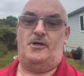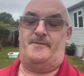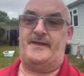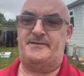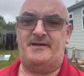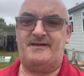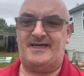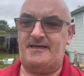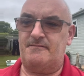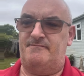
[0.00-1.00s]
Are they going to be
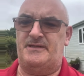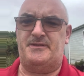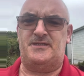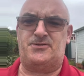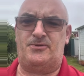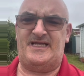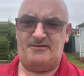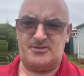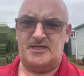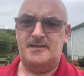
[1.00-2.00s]
okay? They've been sorted
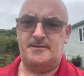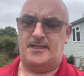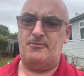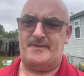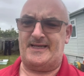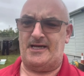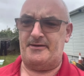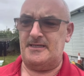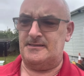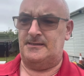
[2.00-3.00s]
out? You know where they're going?